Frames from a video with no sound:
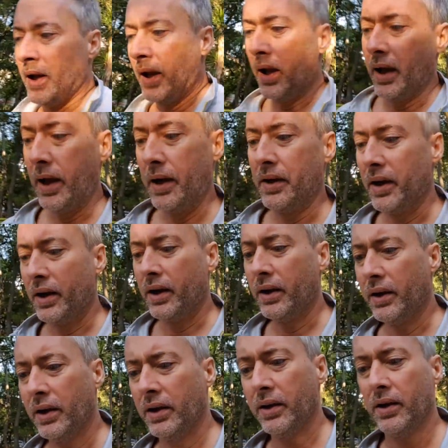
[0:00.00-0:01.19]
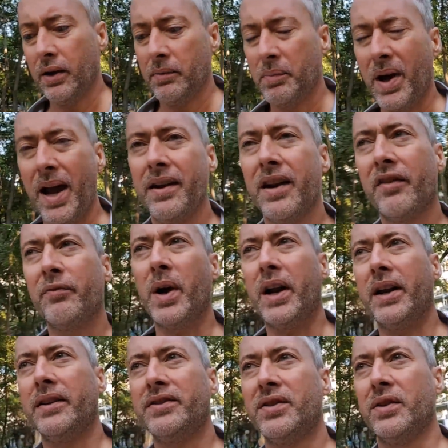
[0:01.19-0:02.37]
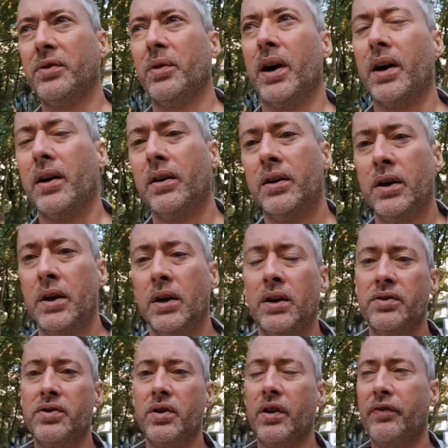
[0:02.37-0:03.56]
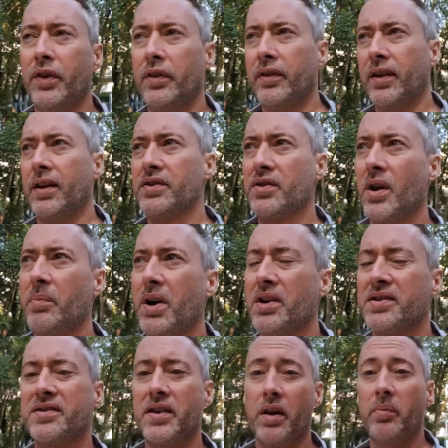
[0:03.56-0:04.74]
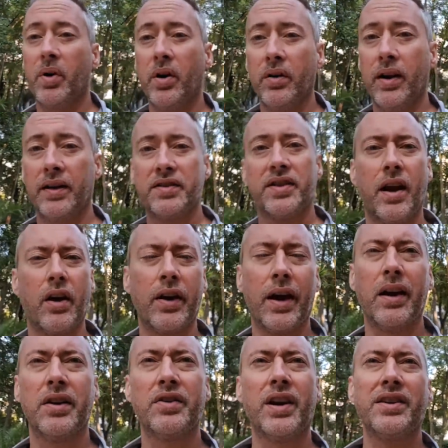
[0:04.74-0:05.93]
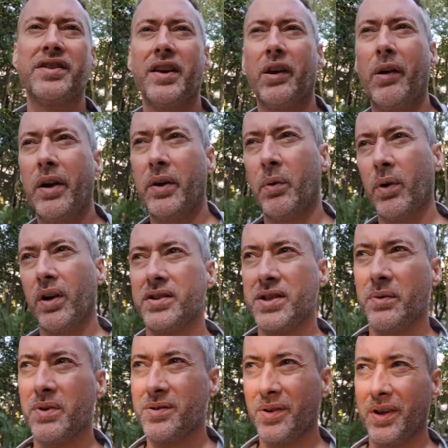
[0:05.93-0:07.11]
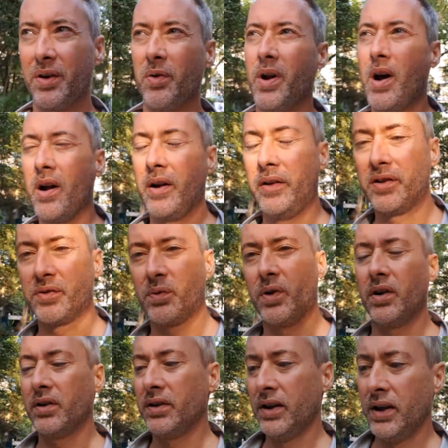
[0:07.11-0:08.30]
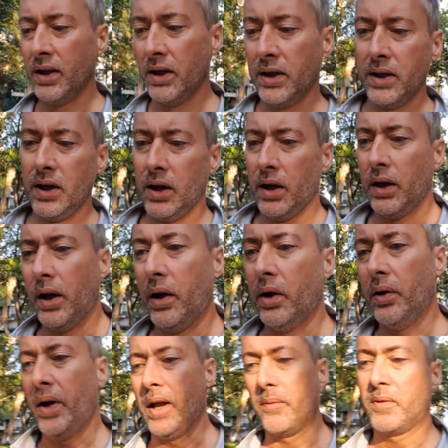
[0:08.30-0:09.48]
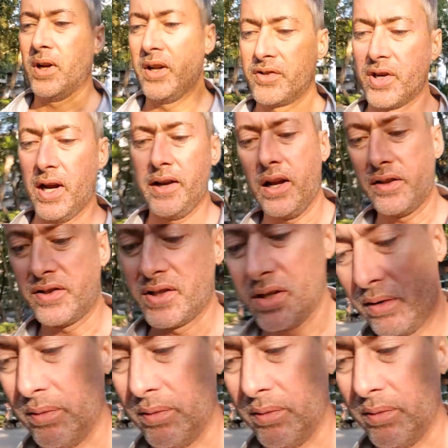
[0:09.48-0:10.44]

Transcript: And but I had enough money to do a few things, so I bought a sailboat and I decided, okay, I'm going to try to sail around the world and see what's really going on in this world. And I'm going to try not to